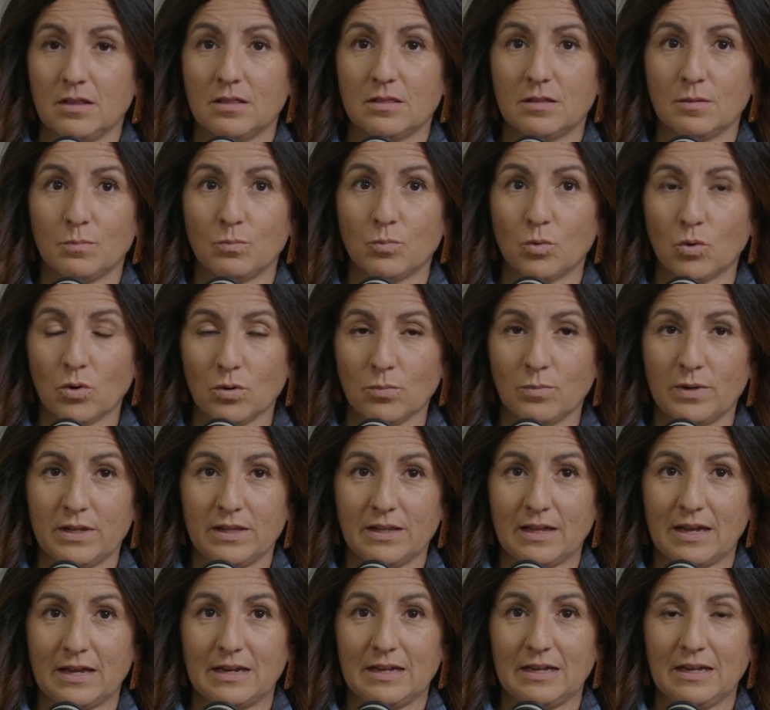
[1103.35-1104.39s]
the more we
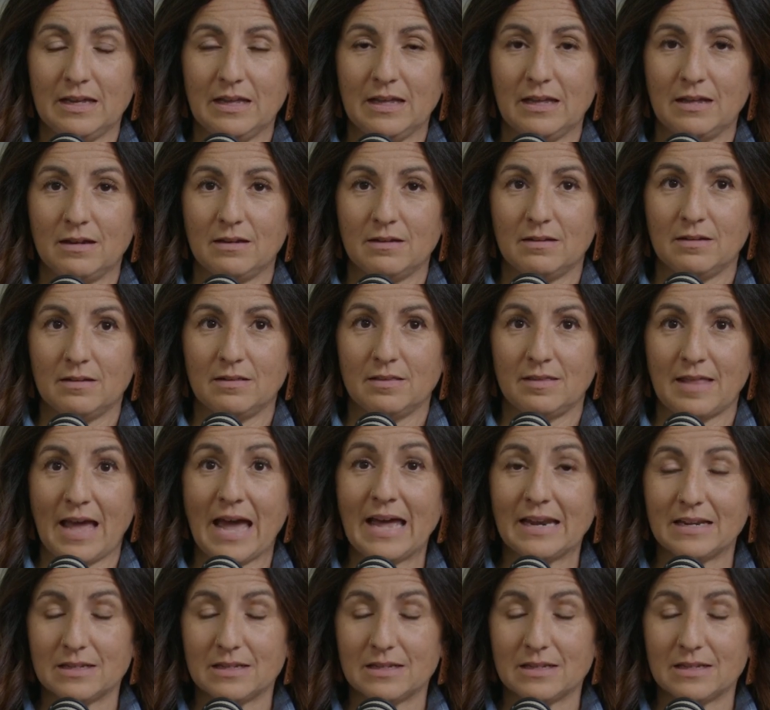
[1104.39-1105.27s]
let in that